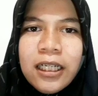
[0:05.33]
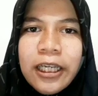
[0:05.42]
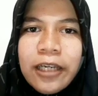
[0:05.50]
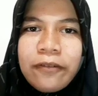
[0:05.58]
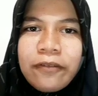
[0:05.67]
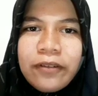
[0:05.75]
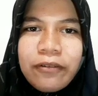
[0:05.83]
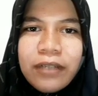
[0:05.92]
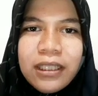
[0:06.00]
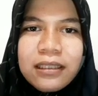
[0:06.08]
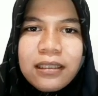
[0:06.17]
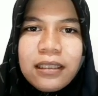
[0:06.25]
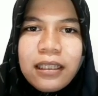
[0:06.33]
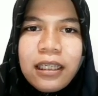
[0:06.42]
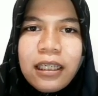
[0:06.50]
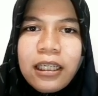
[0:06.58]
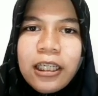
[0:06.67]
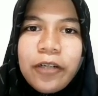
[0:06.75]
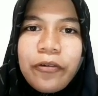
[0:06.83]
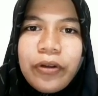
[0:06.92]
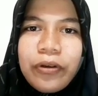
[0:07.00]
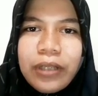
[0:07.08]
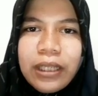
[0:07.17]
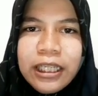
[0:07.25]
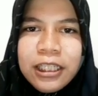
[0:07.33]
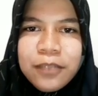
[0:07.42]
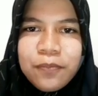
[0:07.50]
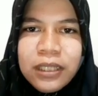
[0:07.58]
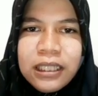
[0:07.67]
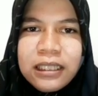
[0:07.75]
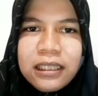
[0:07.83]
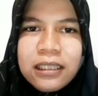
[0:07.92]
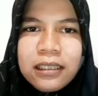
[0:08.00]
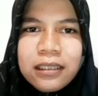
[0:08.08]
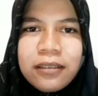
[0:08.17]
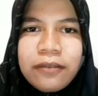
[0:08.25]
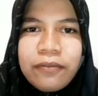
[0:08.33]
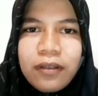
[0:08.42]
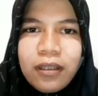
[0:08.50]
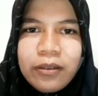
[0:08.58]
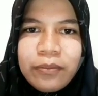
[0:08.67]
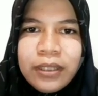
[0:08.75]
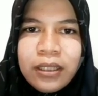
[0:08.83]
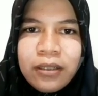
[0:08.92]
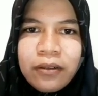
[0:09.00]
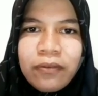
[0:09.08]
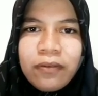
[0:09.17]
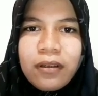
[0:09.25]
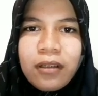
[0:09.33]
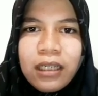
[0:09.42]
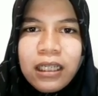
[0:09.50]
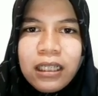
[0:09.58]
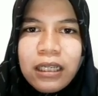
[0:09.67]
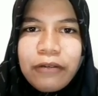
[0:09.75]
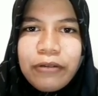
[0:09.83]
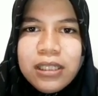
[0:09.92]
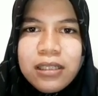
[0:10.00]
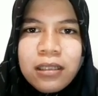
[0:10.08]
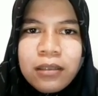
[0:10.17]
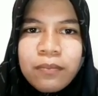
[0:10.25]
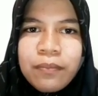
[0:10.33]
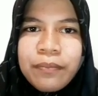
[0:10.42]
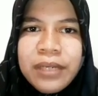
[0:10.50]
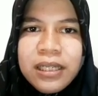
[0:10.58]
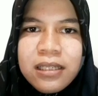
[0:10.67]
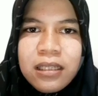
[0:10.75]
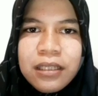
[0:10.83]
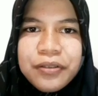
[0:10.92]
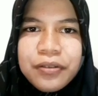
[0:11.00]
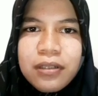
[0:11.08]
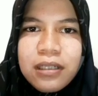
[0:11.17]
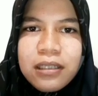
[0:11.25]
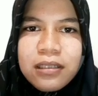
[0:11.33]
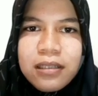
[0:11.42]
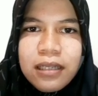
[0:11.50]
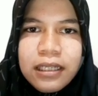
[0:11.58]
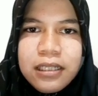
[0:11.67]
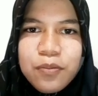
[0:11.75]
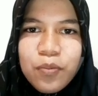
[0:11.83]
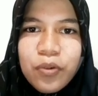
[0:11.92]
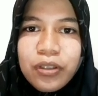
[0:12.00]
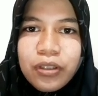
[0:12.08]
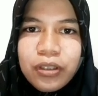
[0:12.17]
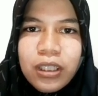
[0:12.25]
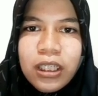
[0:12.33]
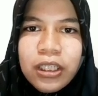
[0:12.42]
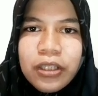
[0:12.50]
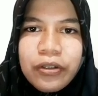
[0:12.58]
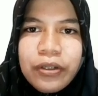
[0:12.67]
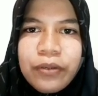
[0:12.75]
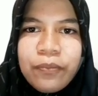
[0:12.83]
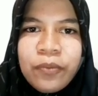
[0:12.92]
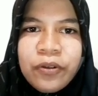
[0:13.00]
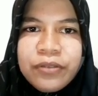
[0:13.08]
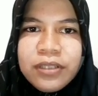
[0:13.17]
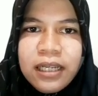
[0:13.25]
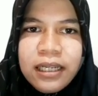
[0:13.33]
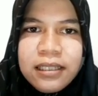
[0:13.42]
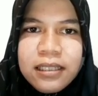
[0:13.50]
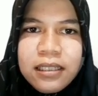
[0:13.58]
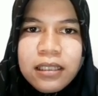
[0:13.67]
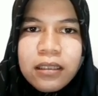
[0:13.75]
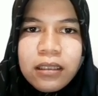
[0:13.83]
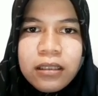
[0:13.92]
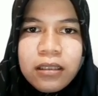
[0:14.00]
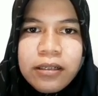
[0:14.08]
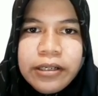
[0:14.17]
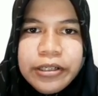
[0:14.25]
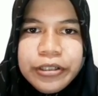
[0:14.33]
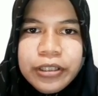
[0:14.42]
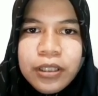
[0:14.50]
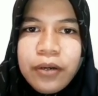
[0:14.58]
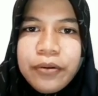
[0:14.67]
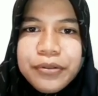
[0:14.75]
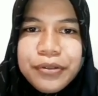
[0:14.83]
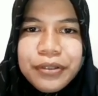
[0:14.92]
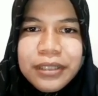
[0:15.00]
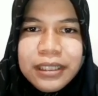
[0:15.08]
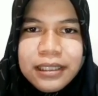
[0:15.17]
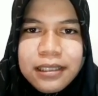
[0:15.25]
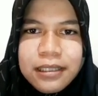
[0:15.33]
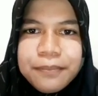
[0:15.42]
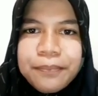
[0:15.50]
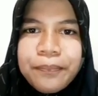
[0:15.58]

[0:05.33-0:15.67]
Hi everyone, here we will explain the development of local wisdom-based natural science model to improve science literacy of students.